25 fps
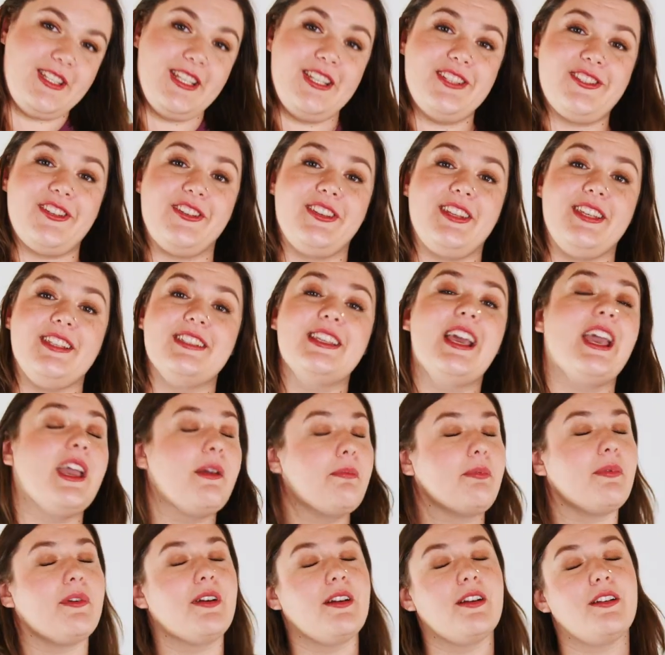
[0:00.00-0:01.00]
These are the
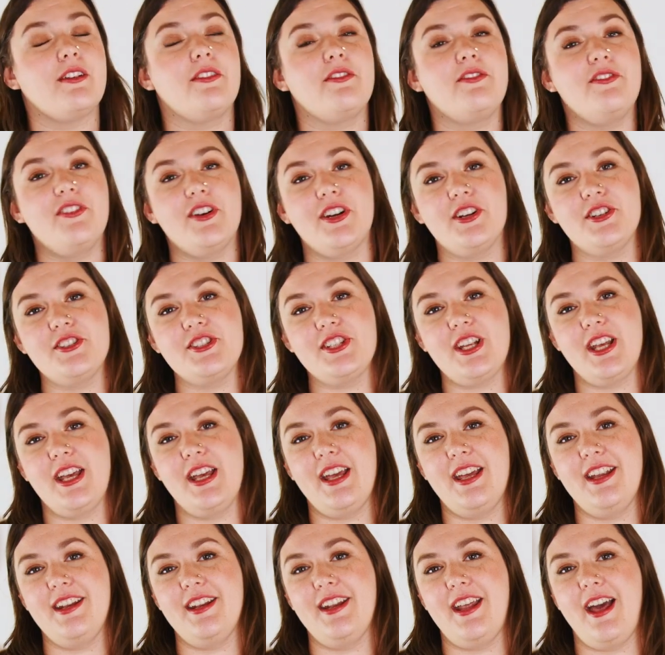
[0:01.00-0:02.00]
tapered
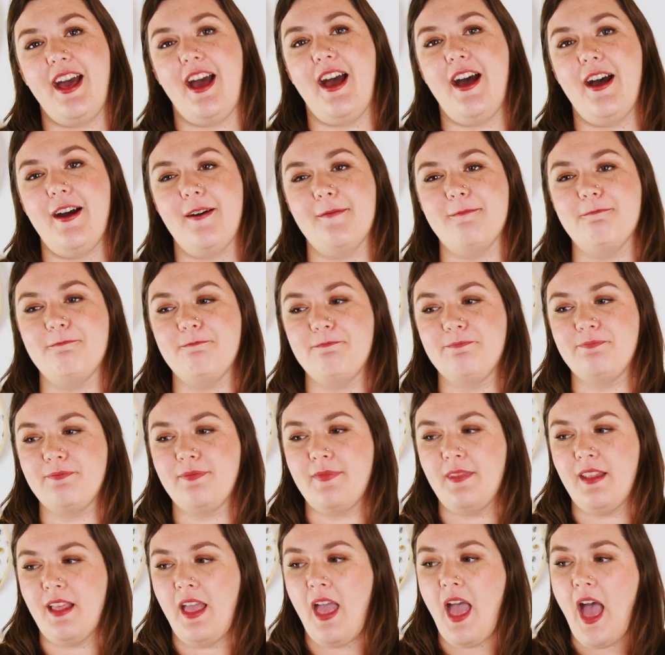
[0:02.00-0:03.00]
version.
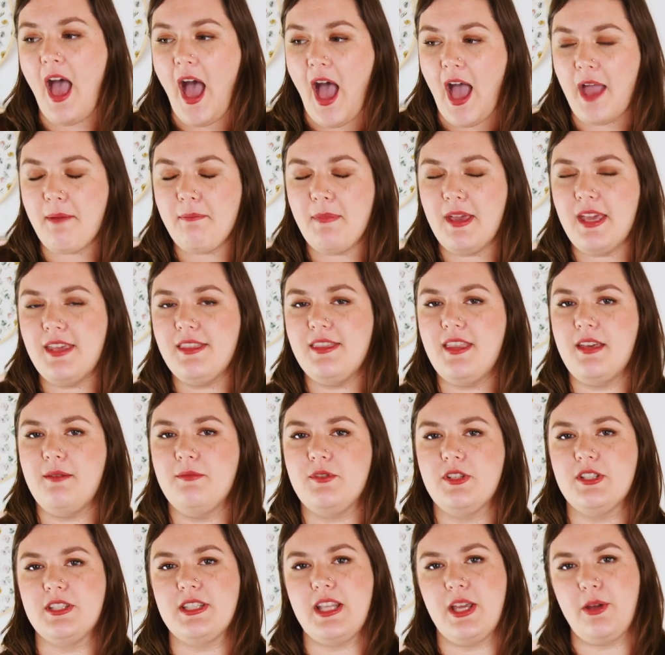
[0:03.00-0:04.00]
I made them
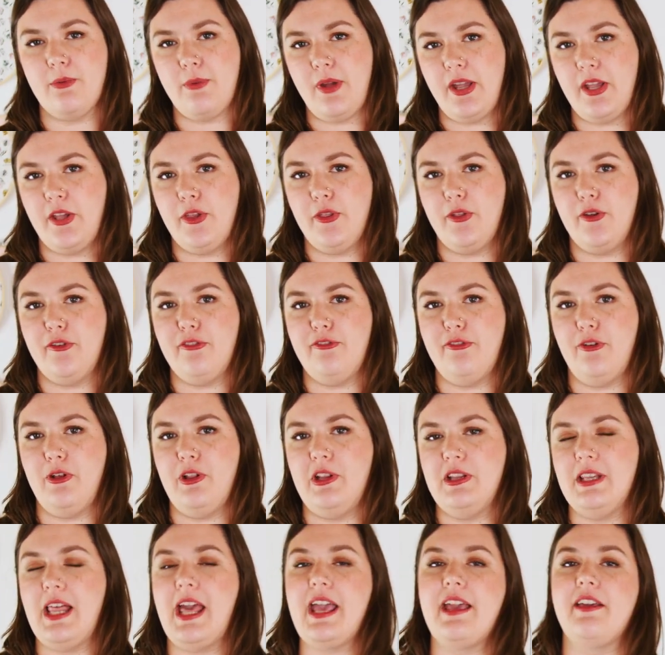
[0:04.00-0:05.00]
just like regular
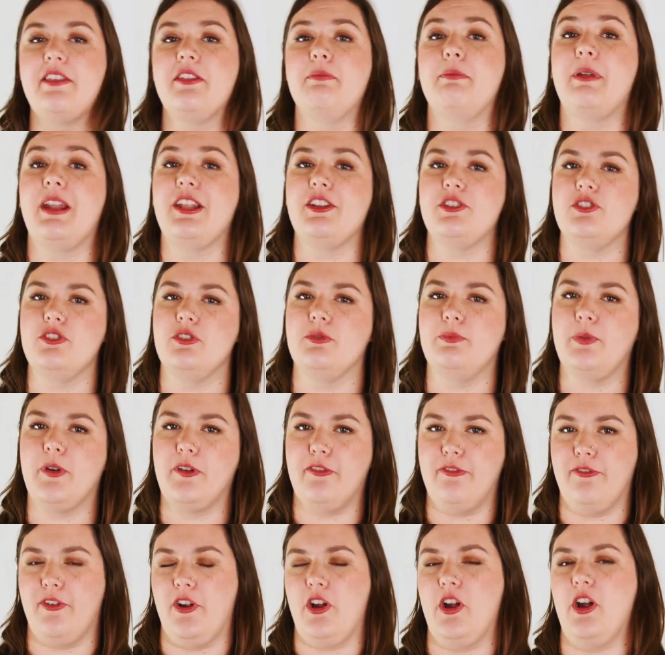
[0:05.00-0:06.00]
full length, but I do
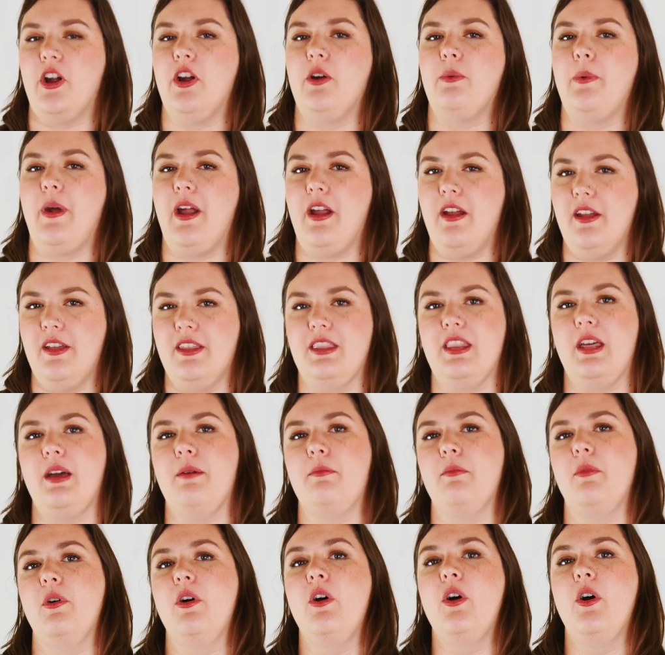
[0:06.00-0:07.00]
prefer wearing
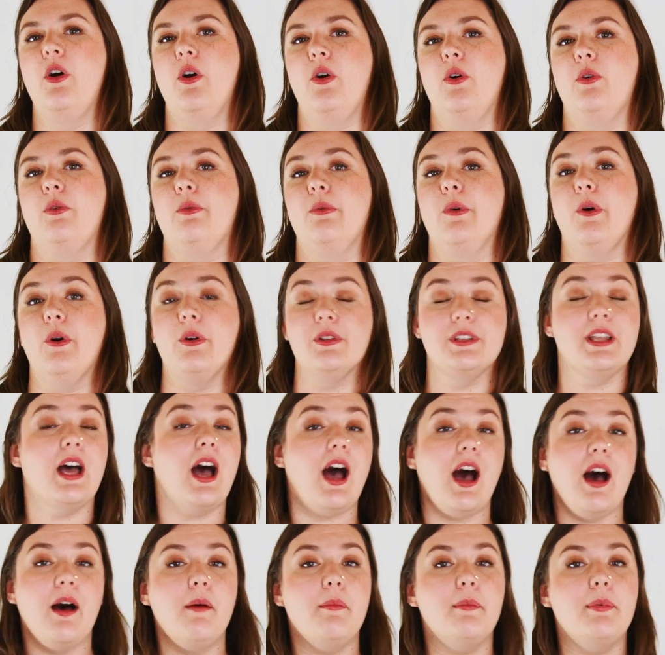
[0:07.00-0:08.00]
them rolled
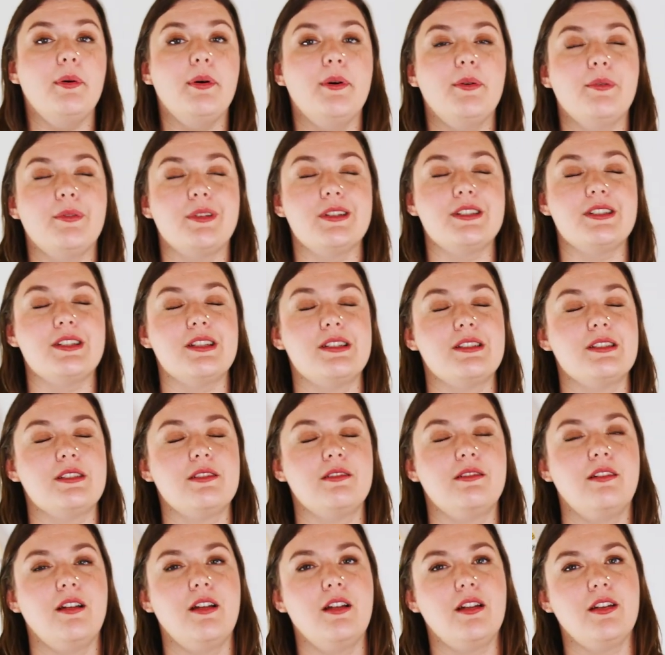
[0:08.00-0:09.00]
up, which is
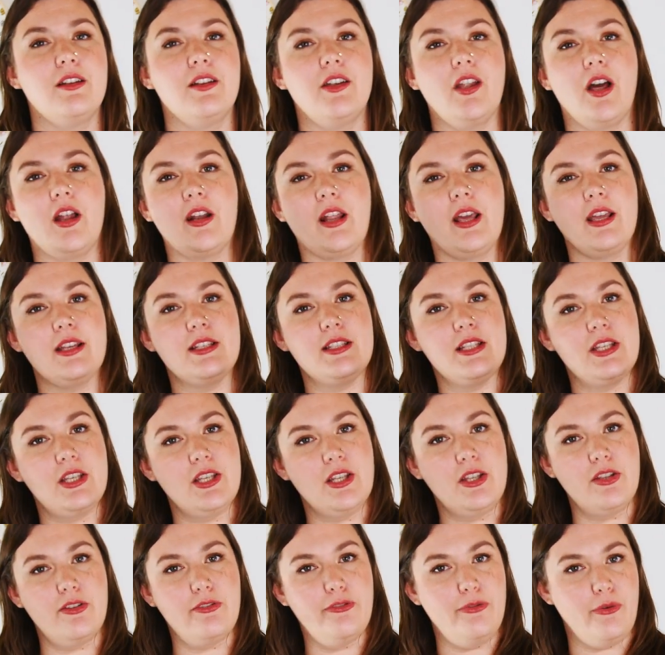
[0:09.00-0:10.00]
not
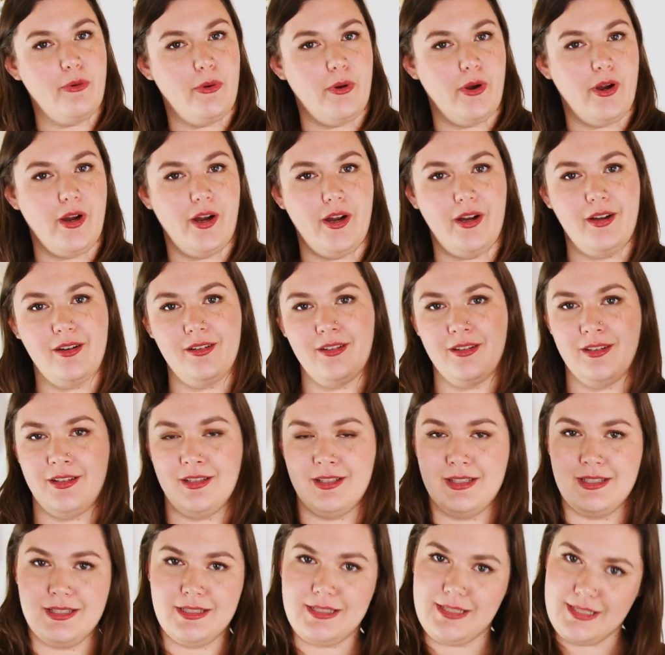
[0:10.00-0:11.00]
ideal for
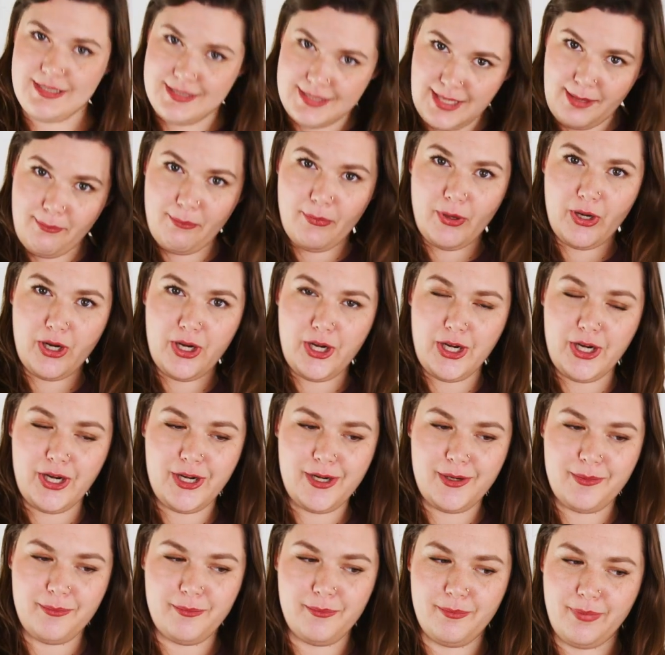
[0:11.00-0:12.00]
December,
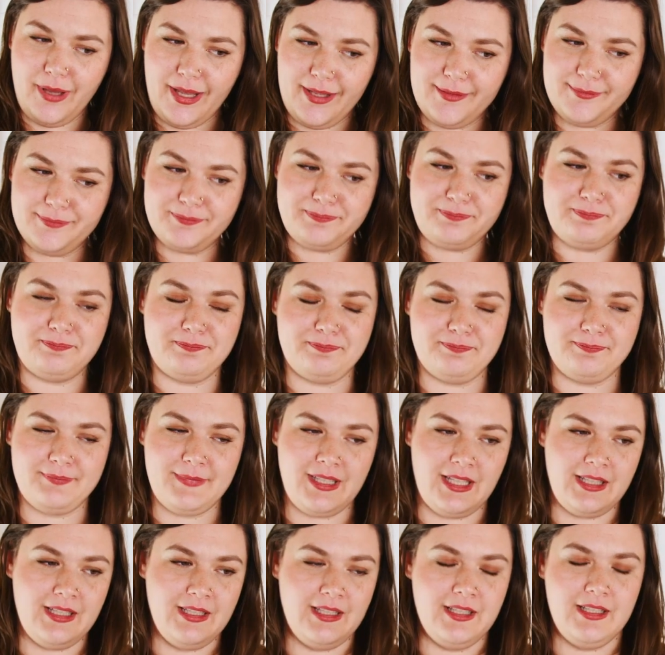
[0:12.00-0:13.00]
but
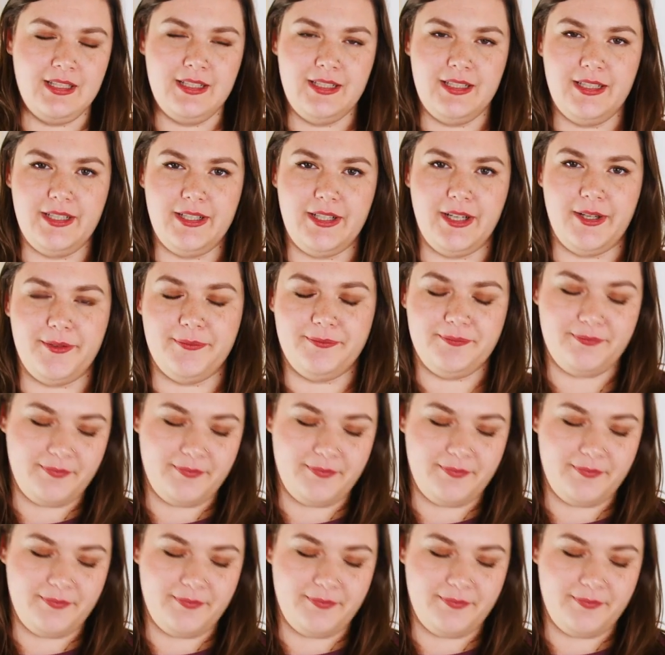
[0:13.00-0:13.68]
you know,